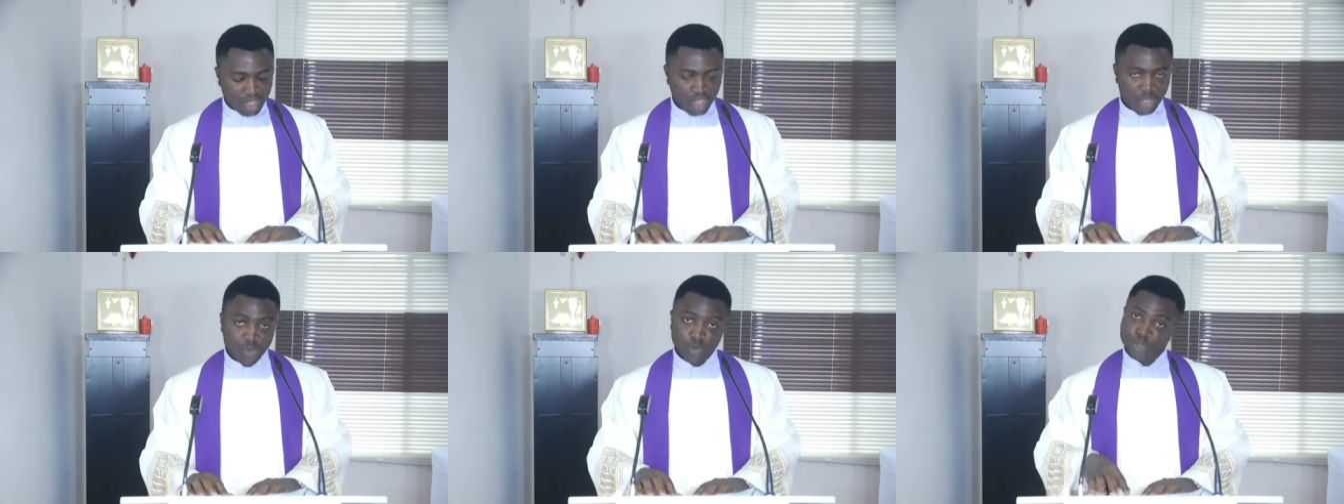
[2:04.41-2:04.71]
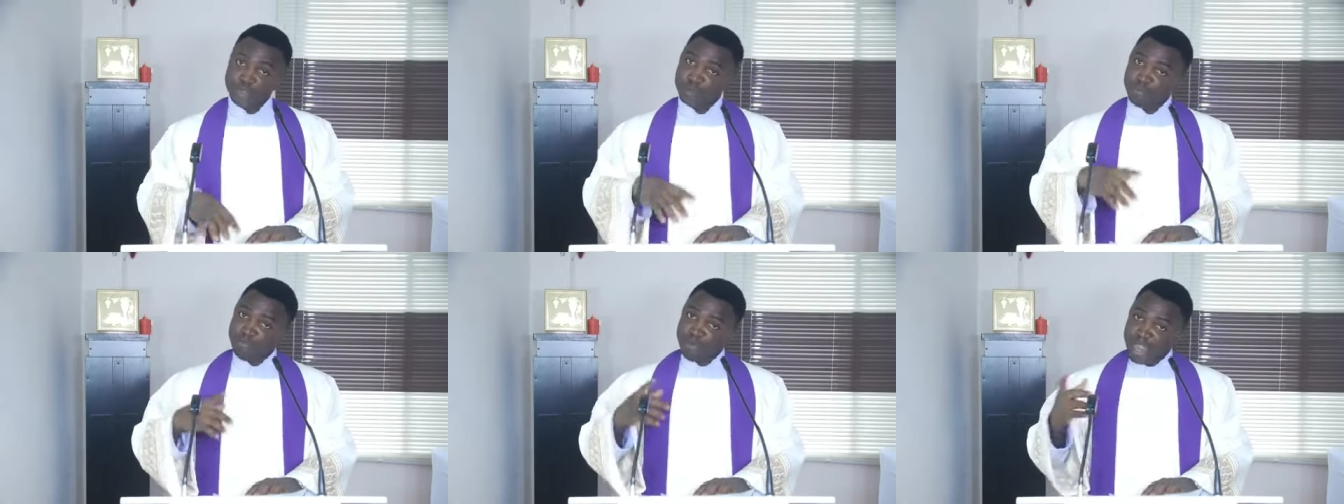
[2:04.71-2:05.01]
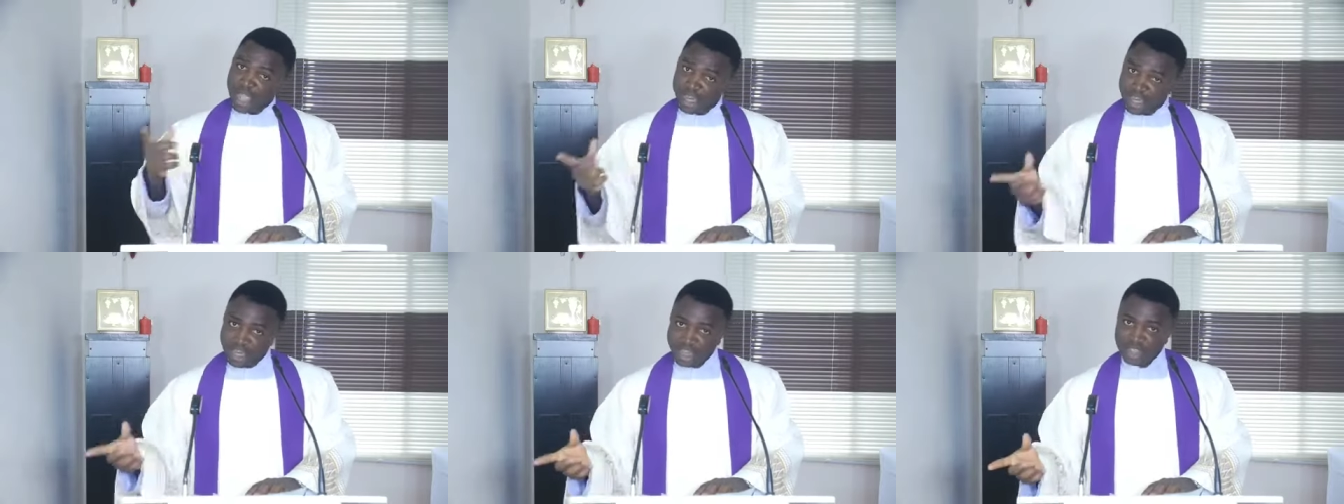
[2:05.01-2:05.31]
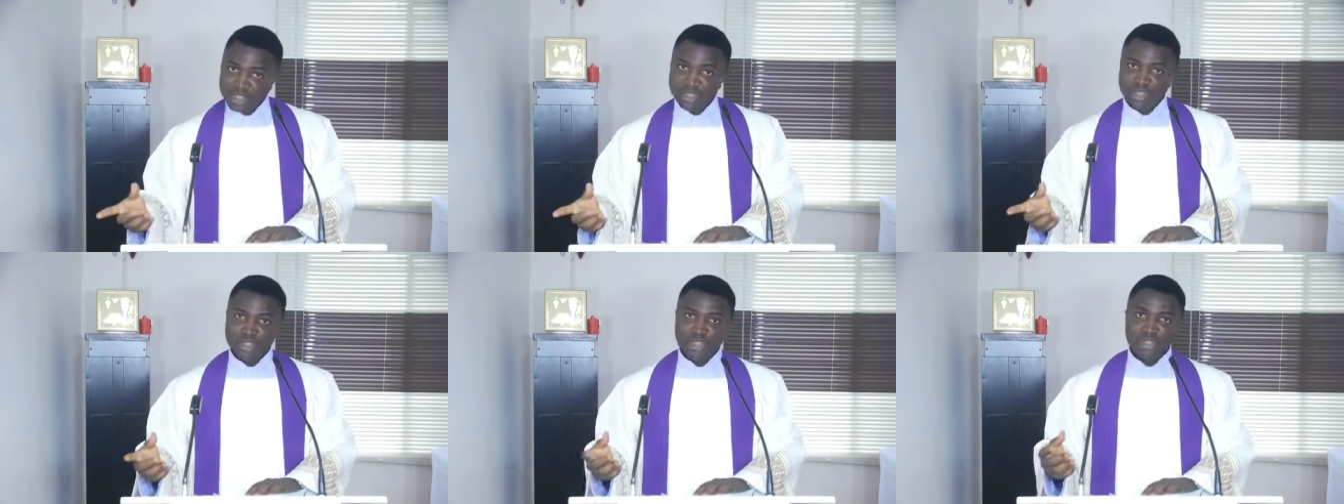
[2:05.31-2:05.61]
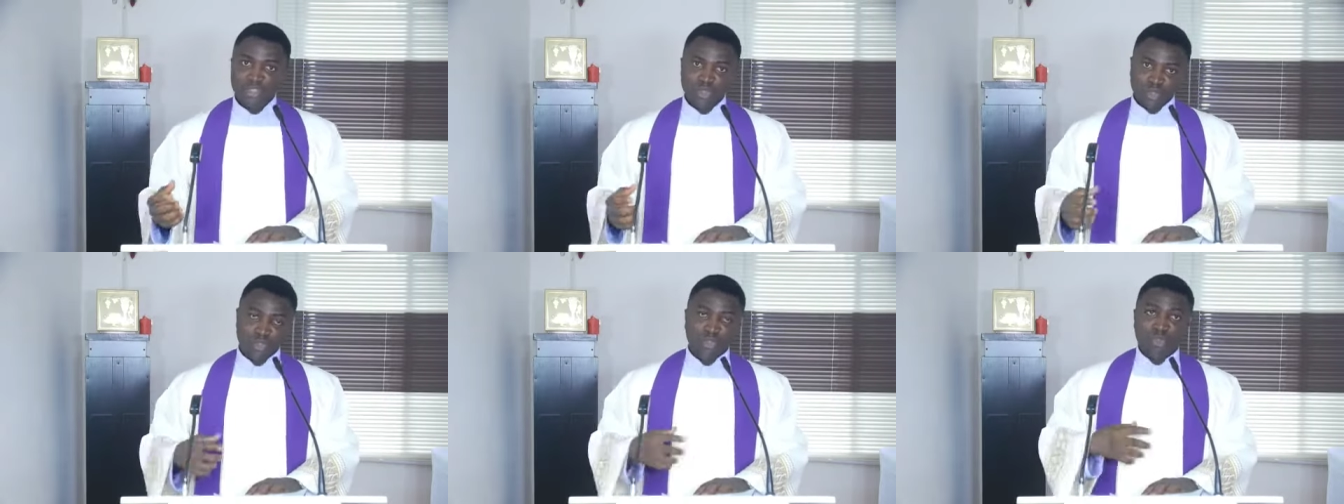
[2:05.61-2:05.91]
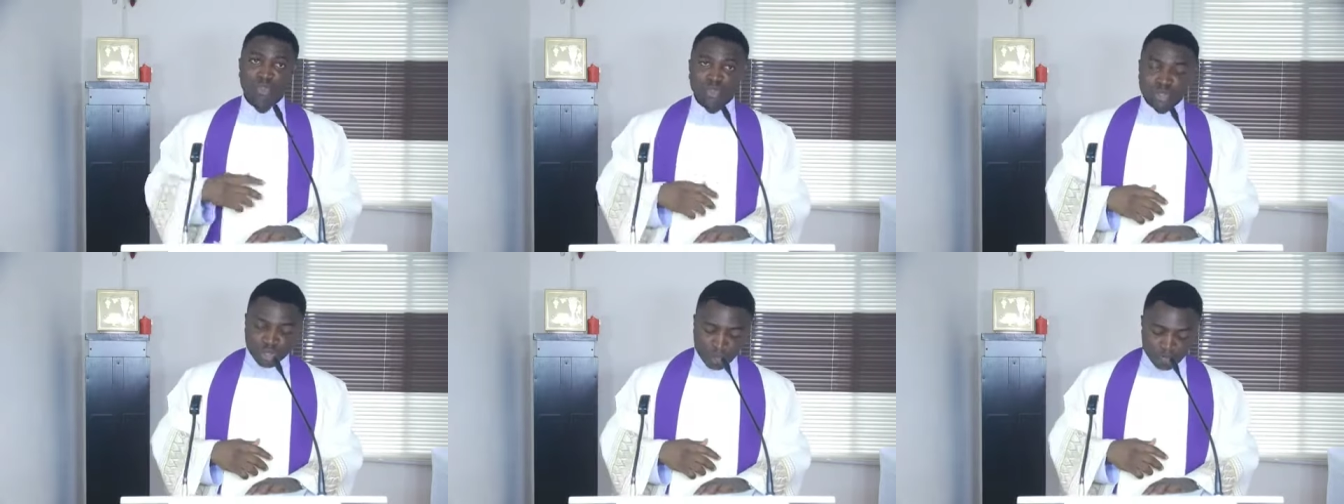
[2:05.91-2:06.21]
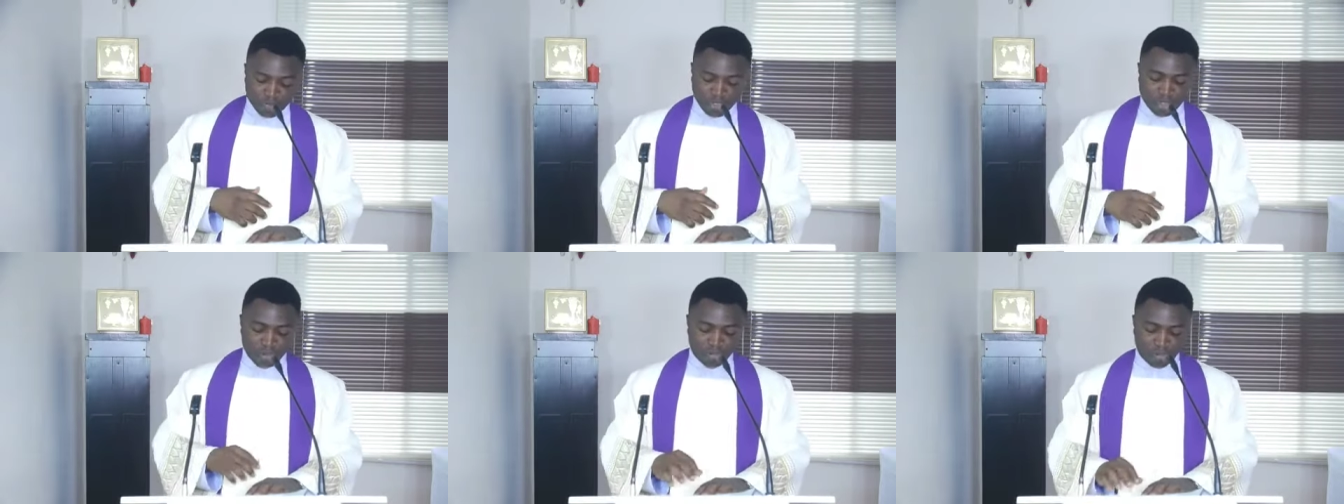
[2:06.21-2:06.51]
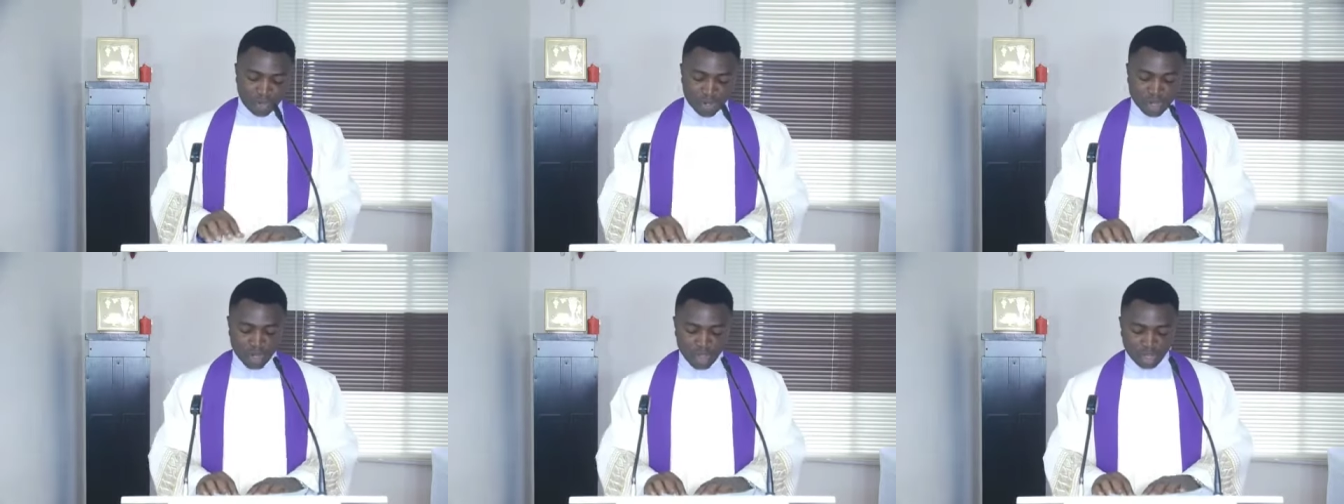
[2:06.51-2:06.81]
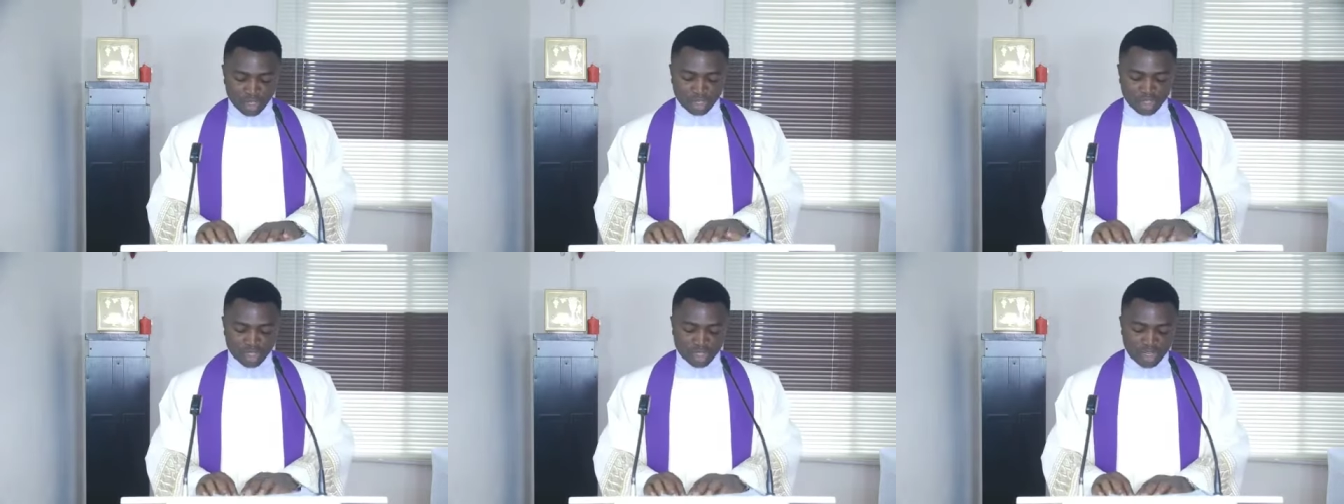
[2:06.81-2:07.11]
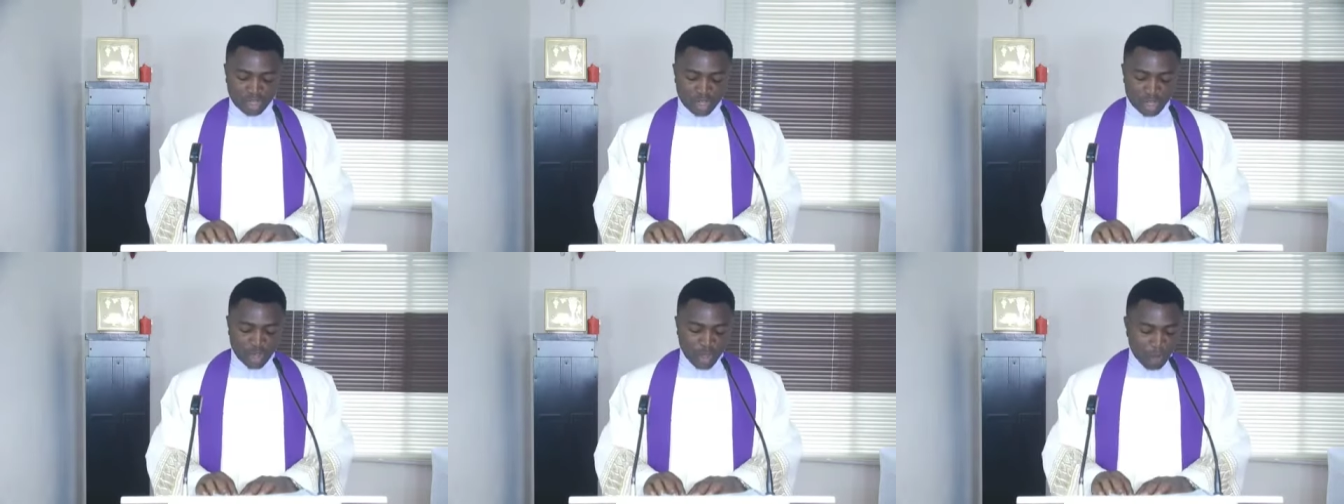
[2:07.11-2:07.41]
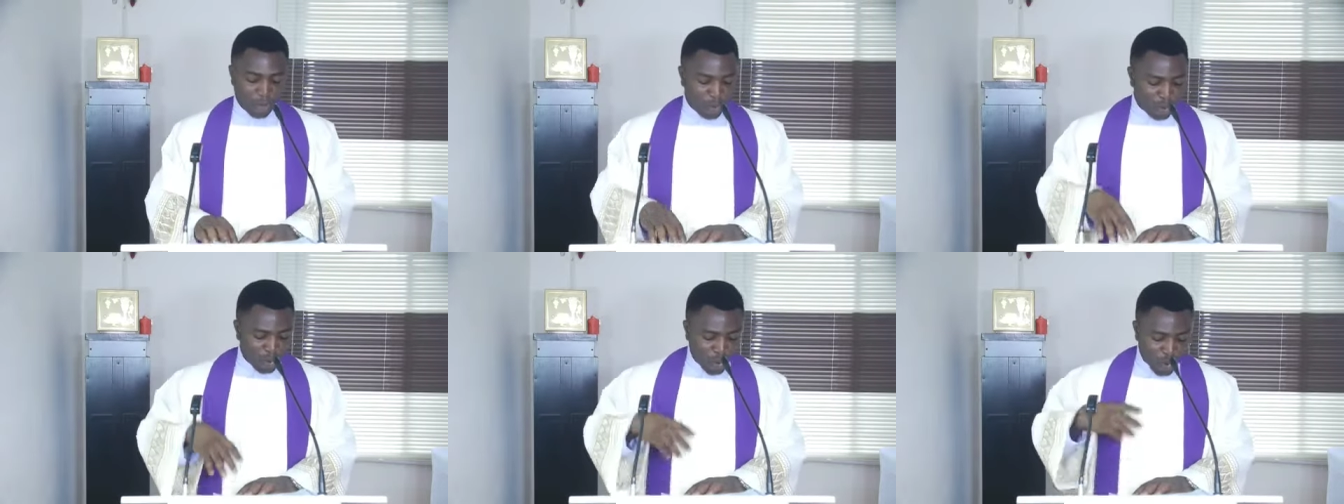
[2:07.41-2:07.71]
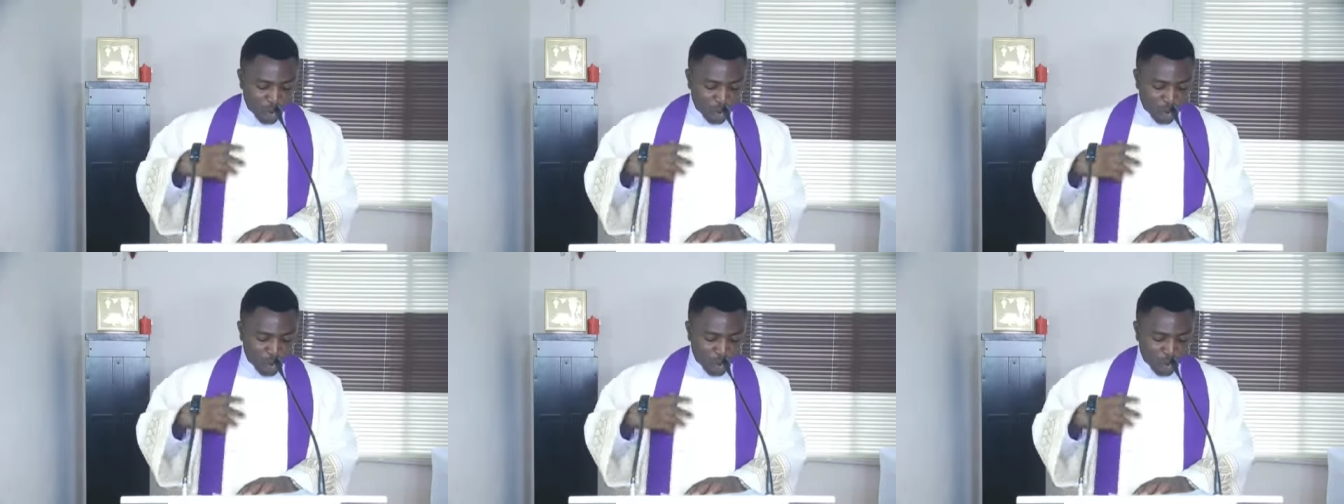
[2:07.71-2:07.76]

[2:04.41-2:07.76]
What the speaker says: He was planning to do something for God, but